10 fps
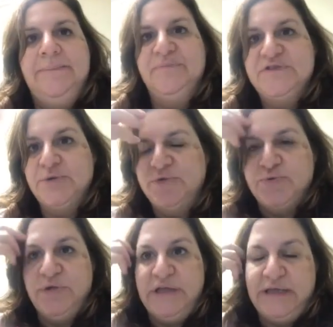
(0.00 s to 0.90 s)
So it was
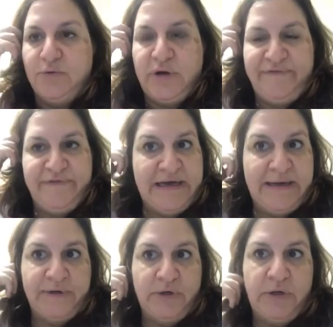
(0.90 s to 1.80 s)
really quite
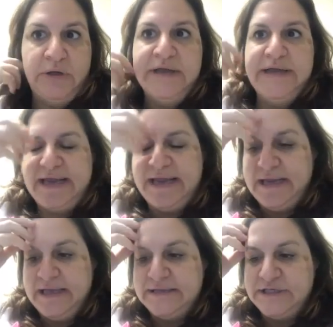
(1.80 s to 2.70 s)
phenomenal.
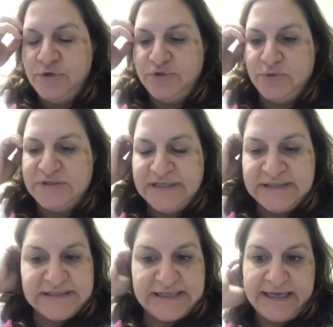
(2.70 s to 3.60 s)
And so
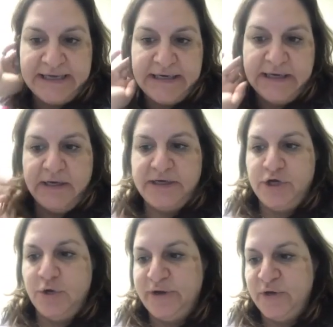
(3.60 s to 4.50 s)
since then,
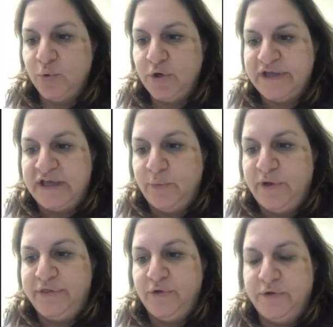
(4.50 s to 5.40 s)
in working
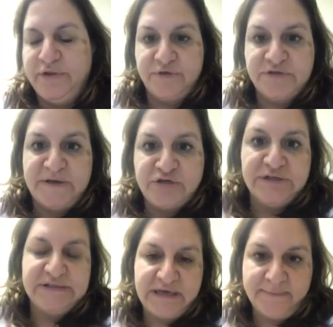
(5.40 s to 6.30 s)
with all the other
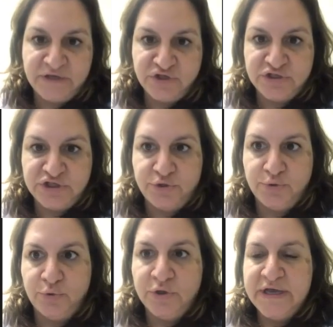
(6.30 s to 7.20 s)
specialists that I mentioned to
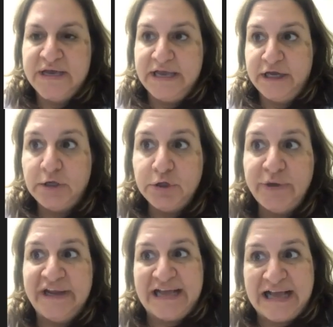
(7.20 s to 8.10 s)
you,
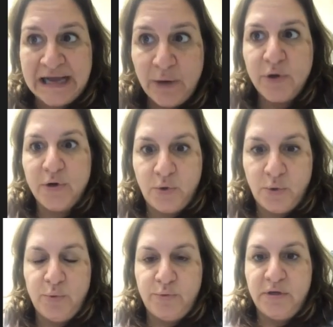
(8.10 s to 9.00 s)
including our
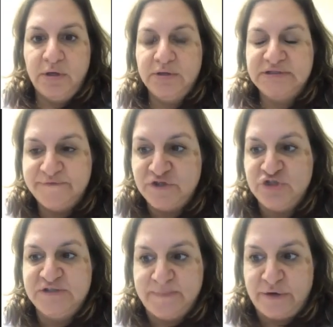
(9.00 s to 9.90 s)
own
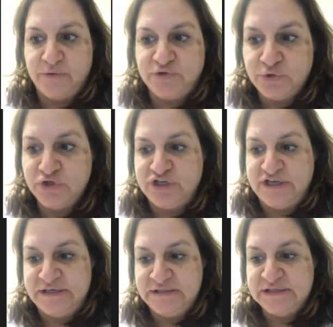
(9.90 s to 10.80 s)
division's
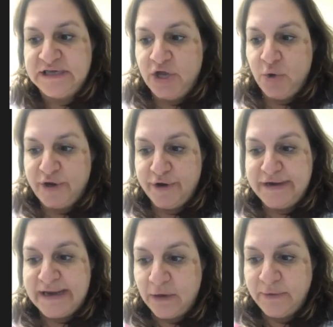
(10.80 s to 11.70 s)
microsurgeons, we are
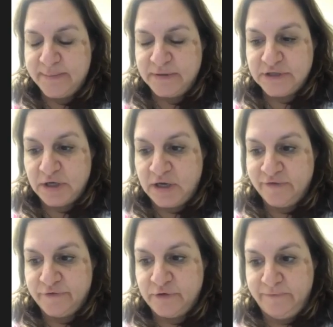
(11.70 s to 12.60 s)
now able to
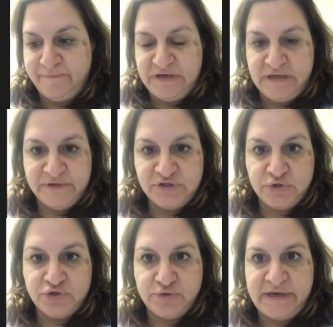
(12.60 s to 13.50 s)
offer lymphedema
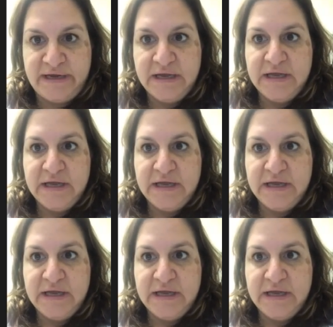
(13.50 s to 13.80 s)
surgery